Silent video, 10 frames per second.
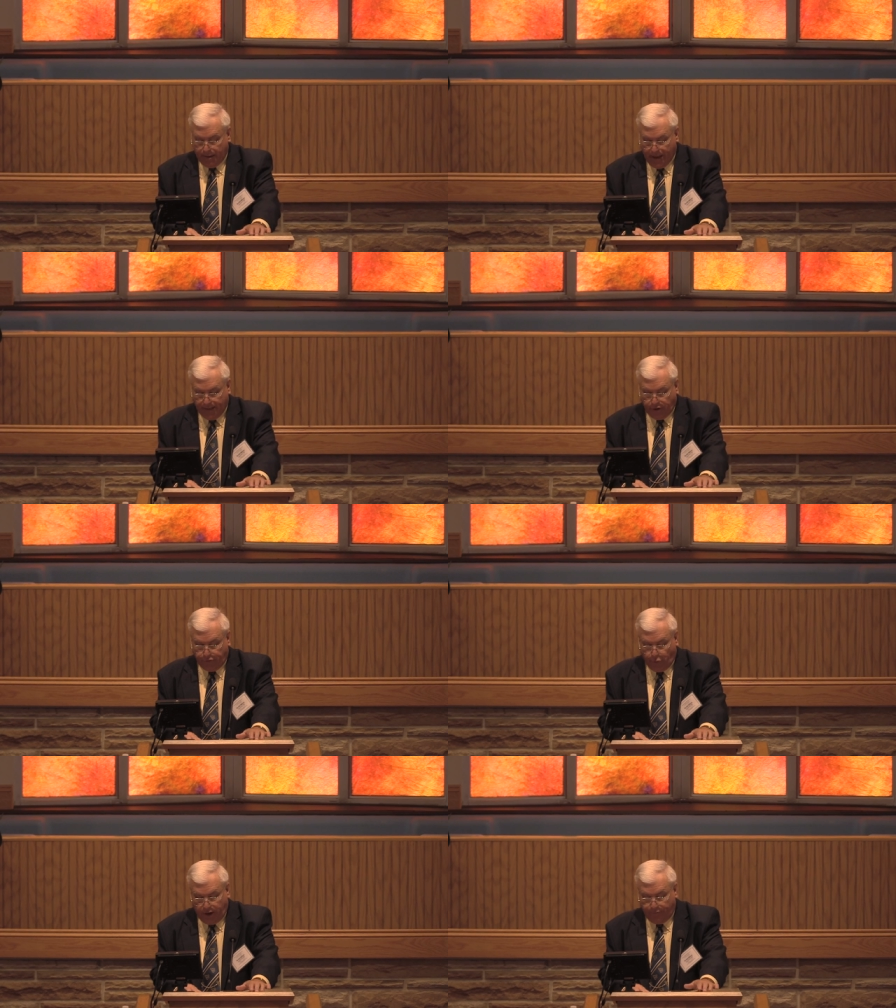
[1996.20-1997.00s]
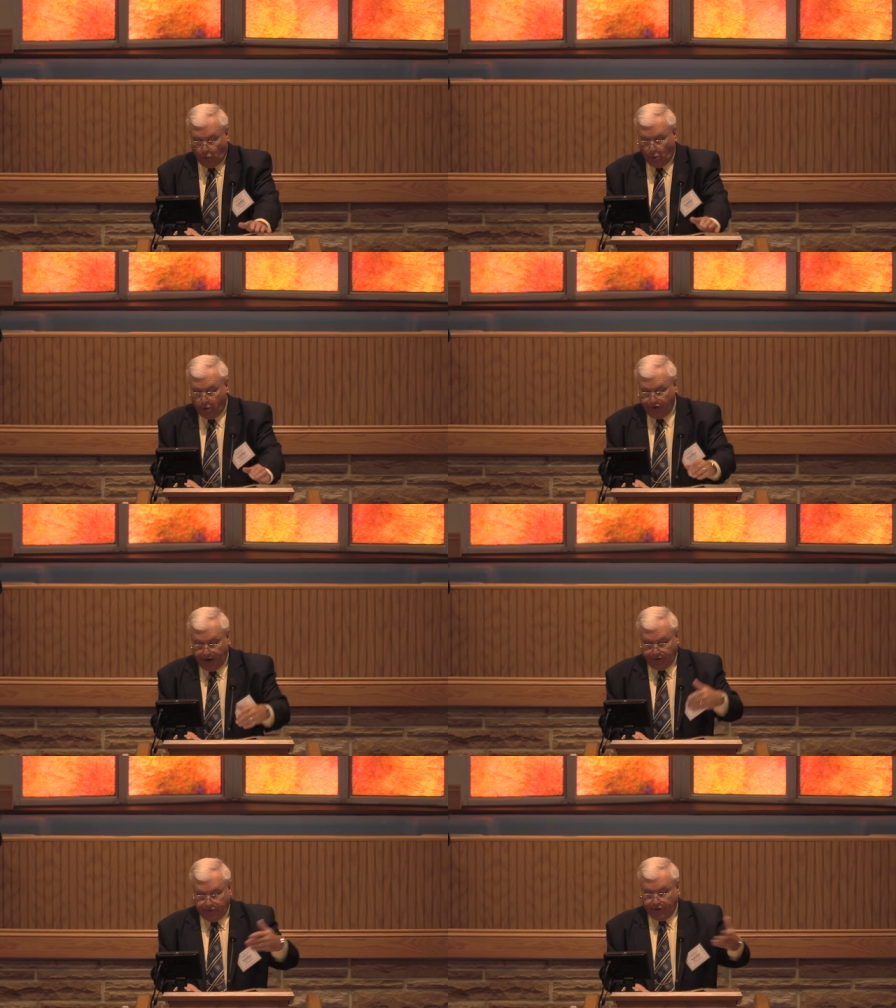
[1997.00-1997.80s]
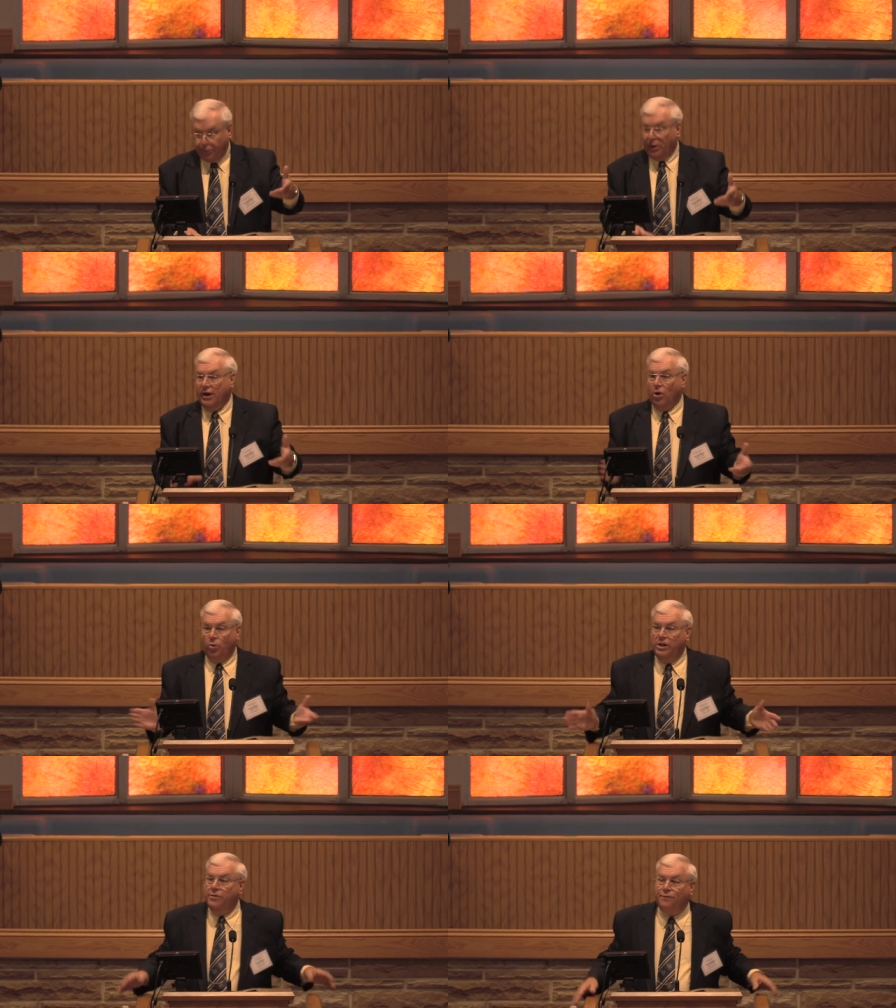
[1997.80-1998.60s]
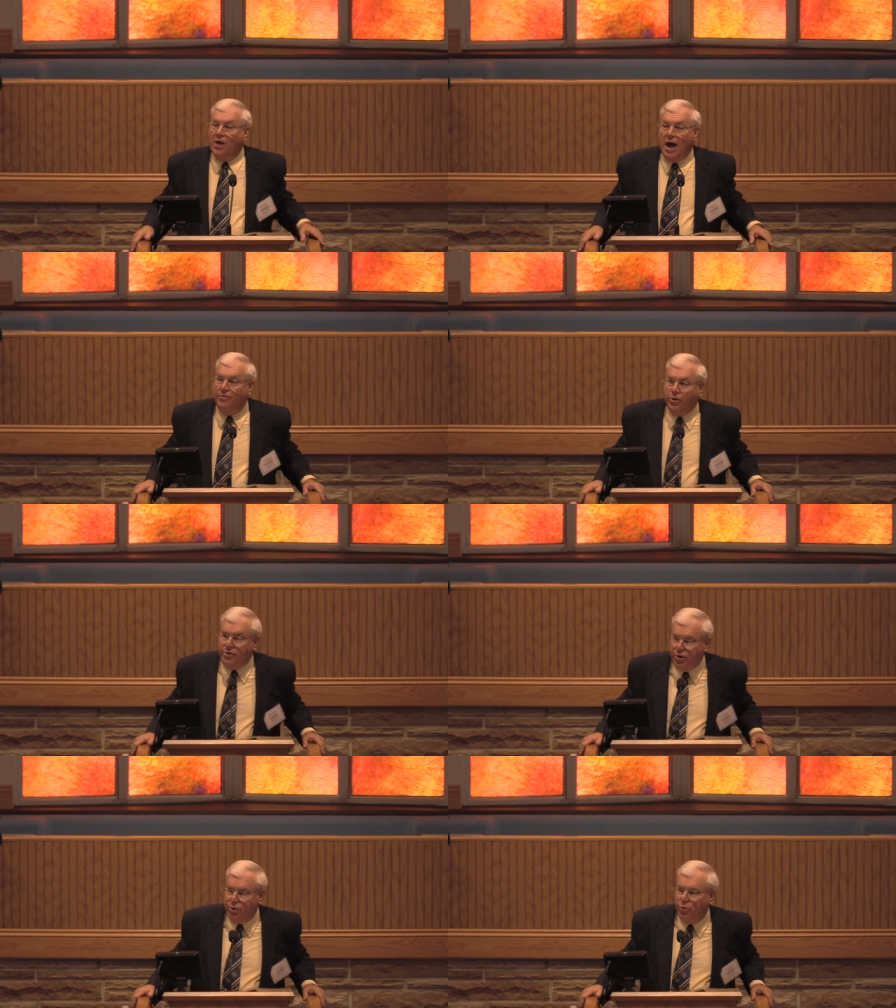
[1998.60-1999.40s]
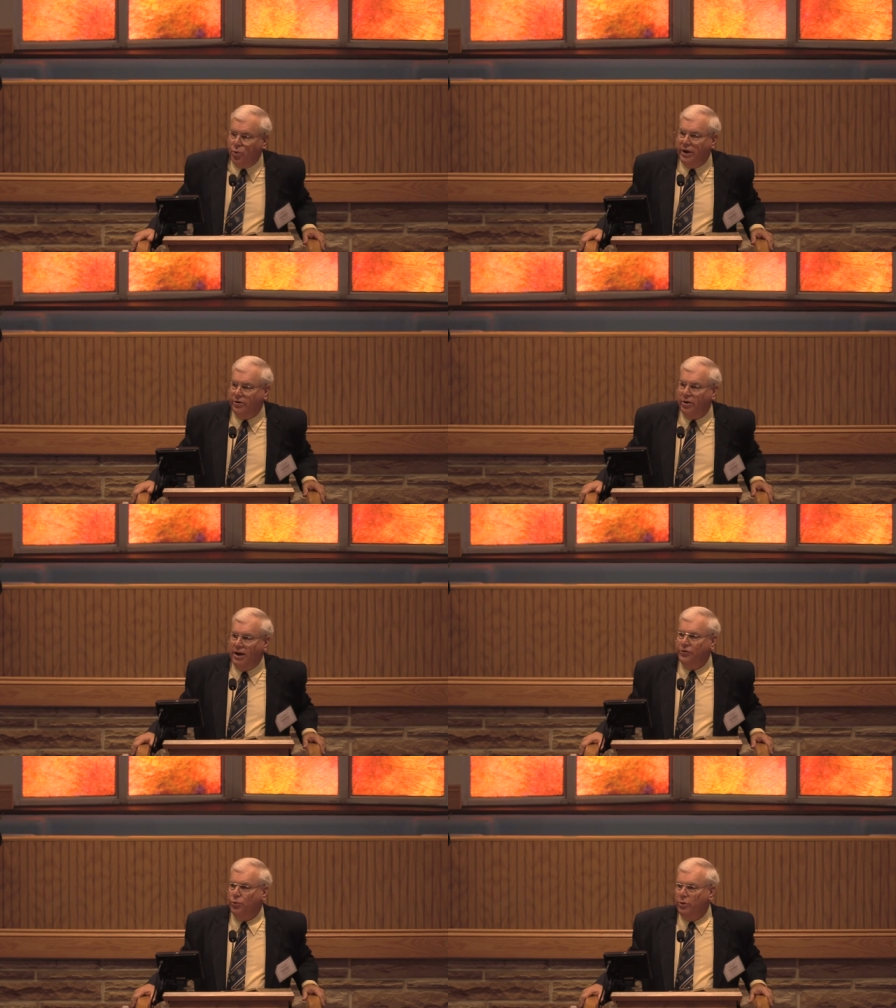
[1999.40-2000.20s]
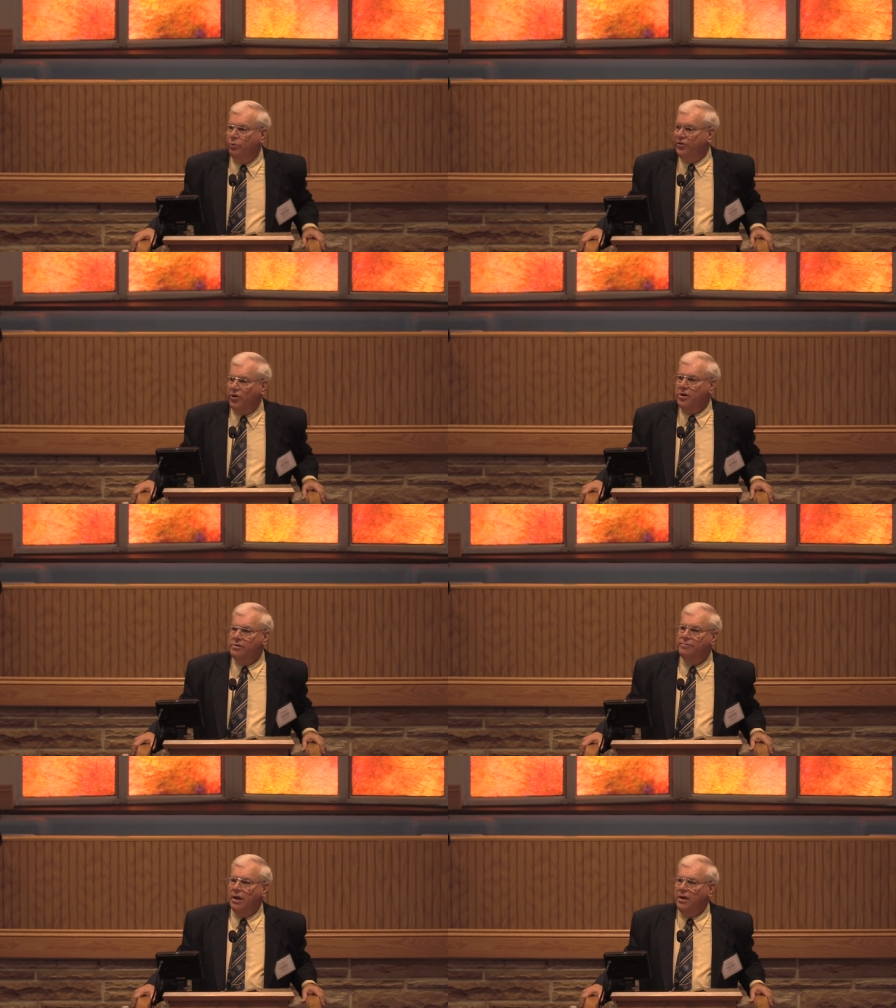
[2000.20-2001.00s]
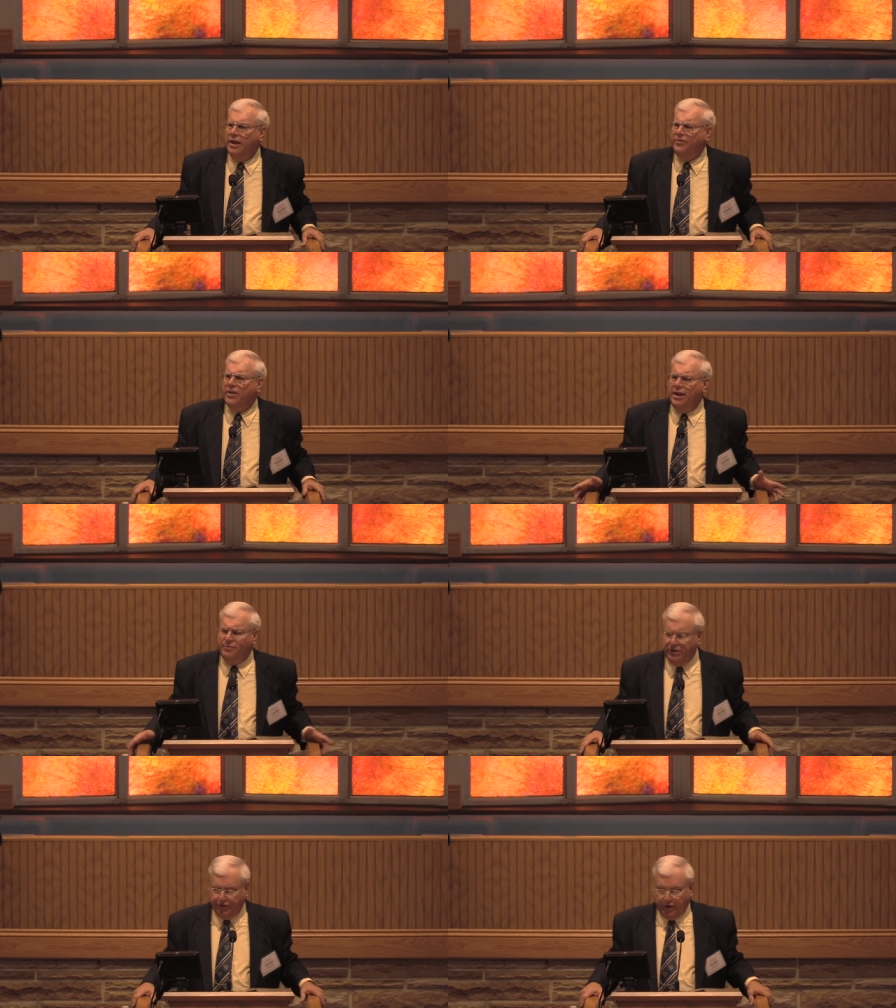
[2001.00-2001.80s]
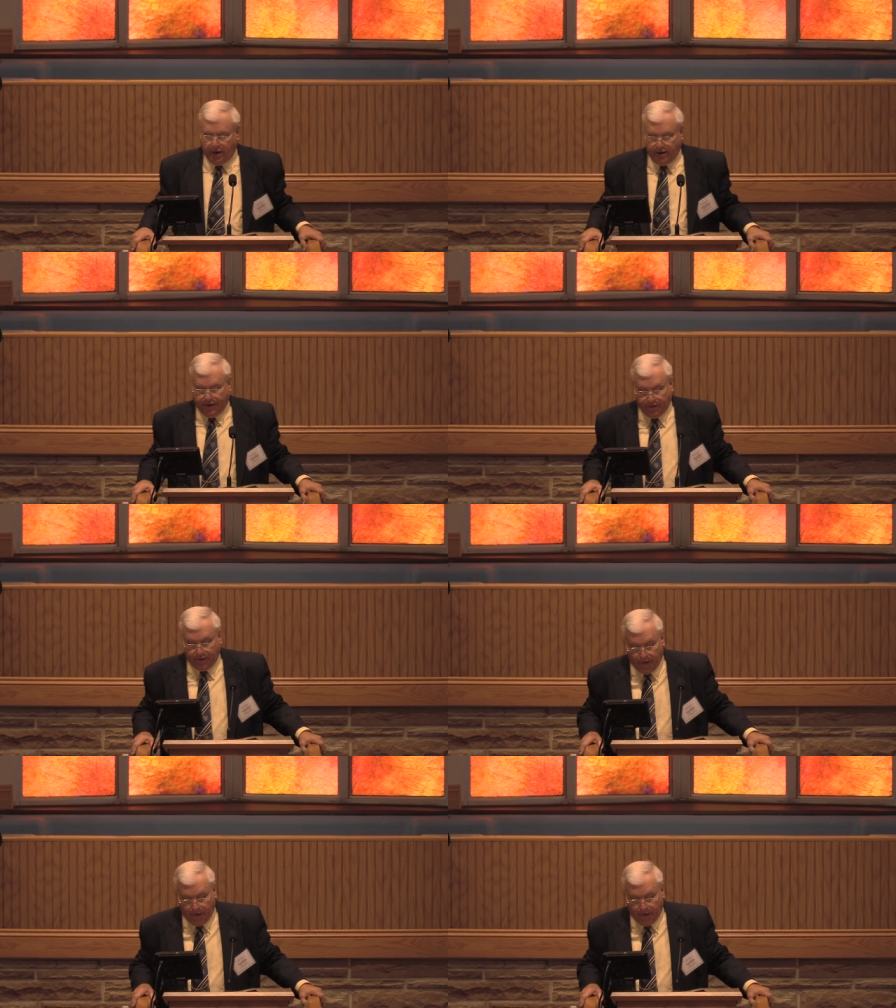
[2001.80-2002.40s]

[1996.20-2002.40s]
Matthew 24, Jesus explained only the Father knew when Christ would return. He said, even the Son doesn't